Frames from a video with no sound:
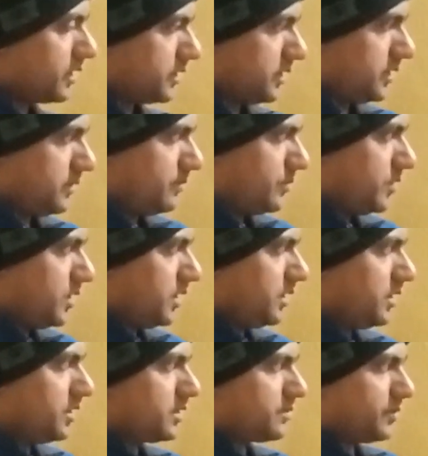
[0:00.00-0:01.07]
largely
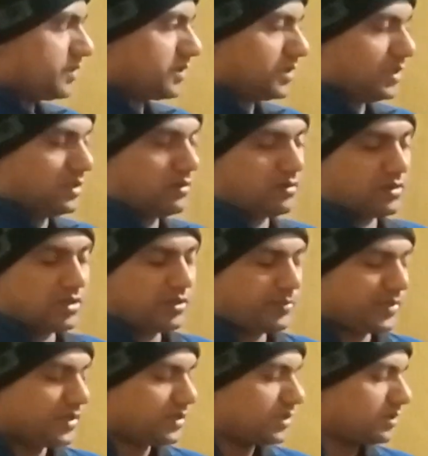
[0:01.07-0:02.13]
in this means in the
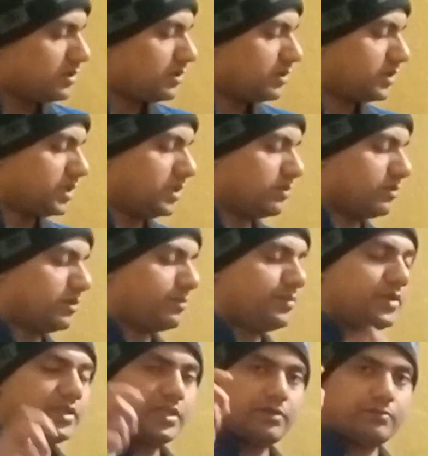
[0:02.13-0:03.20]
early period, the
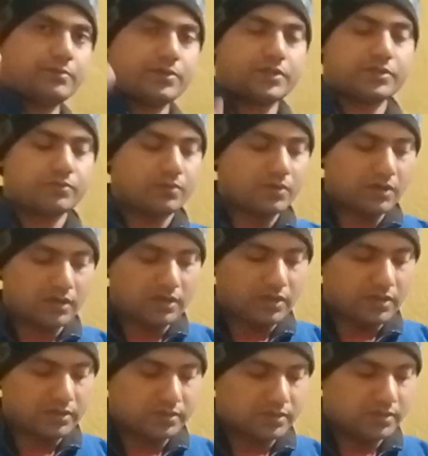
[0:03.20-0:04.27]
development efforts were
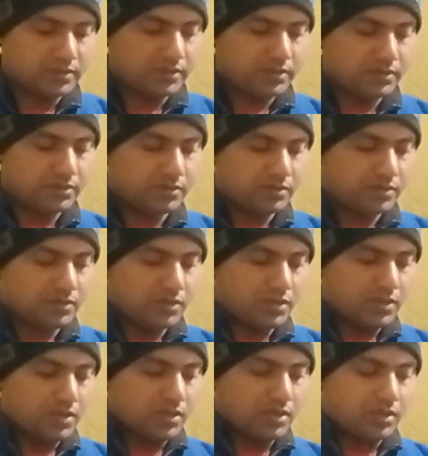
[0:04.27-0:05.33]
largely
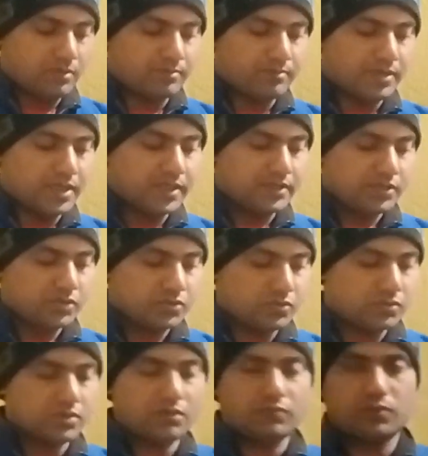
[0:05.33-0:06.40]
by
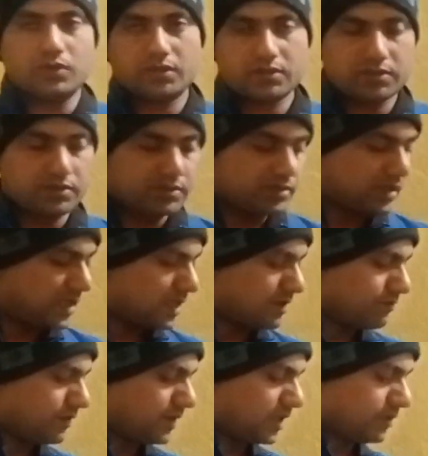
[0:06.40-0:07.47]
social workers
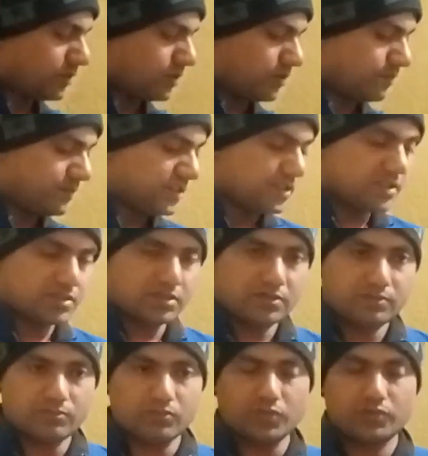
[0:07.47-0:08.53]
and philanthropists,
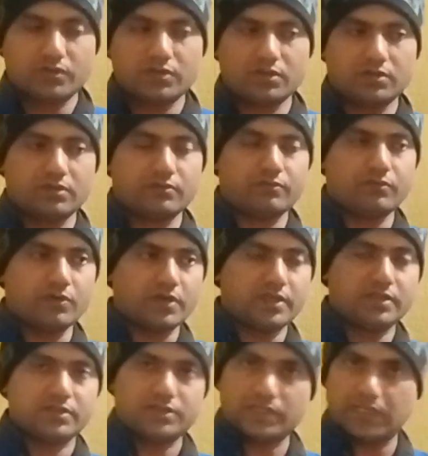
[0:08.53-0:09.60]
both
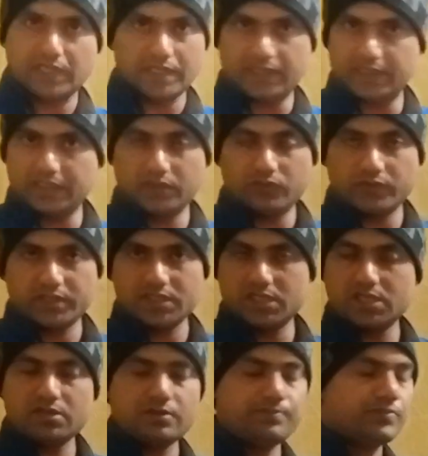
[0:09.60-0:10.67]
foreigners and Indian
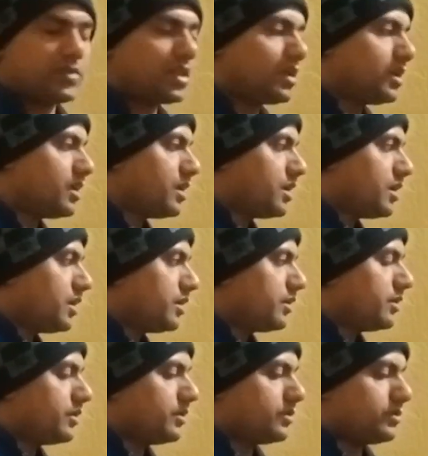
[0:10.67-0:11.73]
origin.
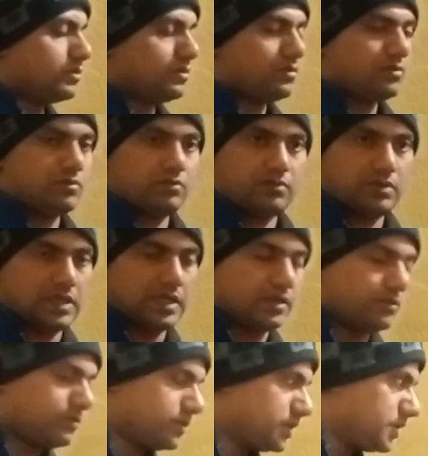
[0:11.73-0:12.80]
So
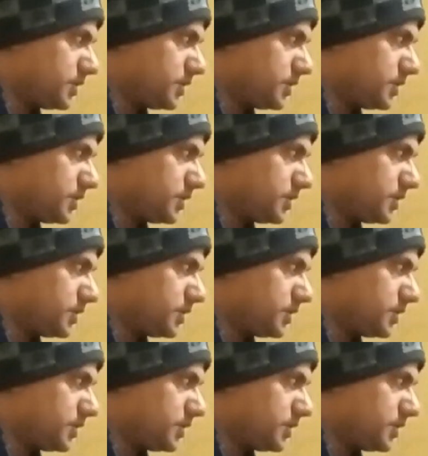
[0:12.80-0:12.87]
that